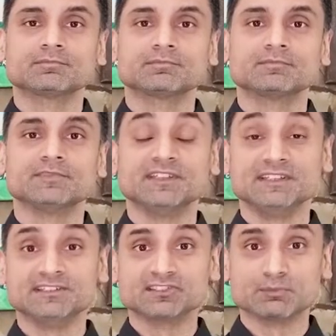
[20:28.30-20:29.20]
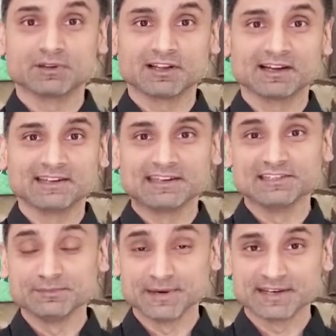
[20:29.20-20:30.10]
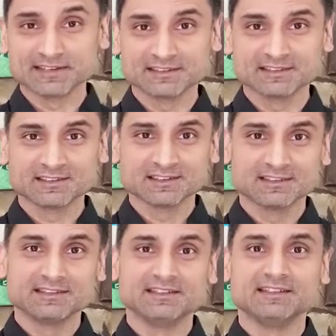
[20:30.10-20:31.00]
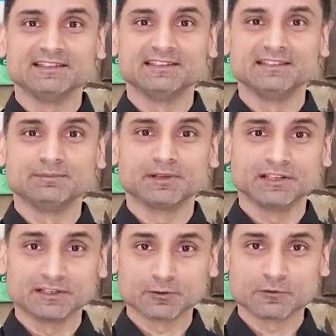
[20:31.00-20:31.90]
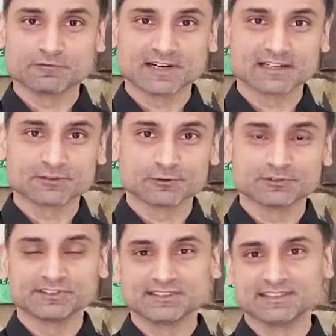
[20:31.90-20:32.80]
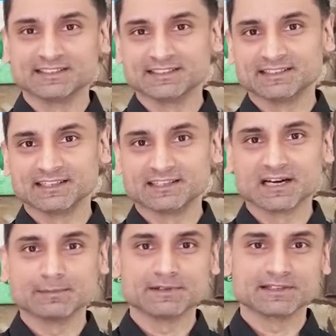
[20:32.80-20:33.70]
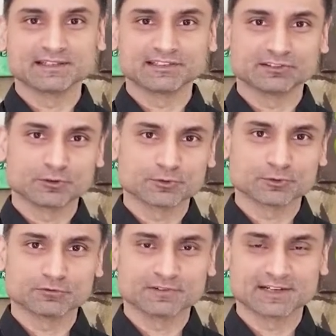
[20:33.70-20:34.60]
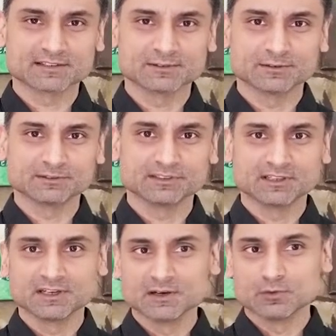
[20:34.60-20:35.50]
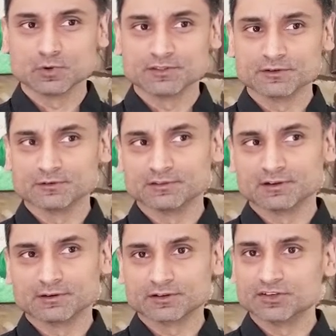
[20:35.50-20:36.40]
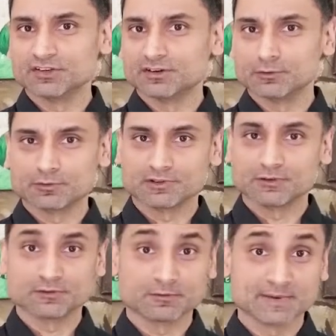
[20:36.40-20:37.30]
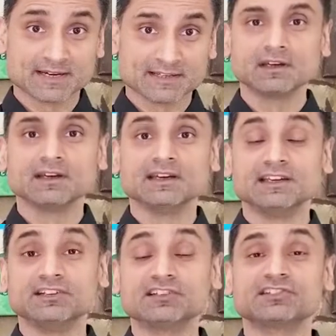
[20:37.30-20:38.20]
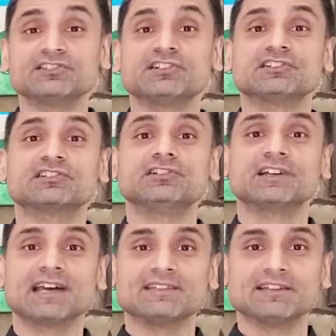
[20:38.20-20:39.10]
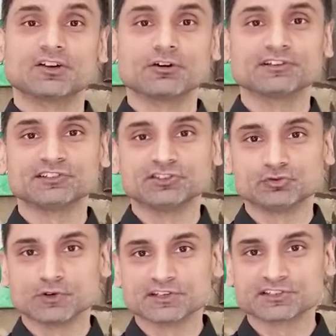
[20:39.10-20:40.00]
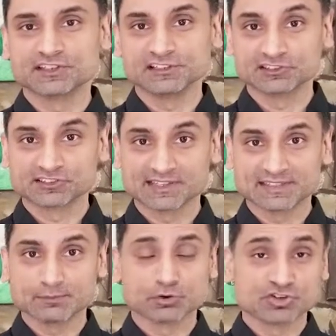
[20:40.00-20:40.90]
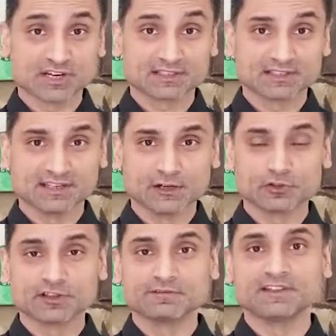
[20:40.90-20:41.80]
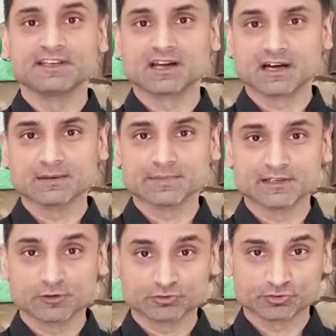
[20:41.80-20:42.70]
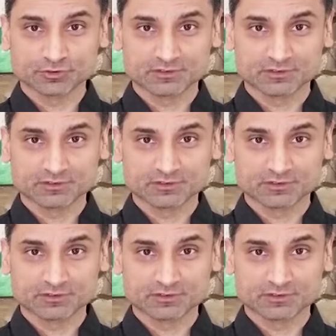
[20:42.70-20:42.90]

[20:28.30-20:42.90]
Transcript: the supply and demand, the political factors, the economic and social factors, whether they're good or whether they're bad. It doesn't just look at the current situation, it looks at the projected health of the economy also.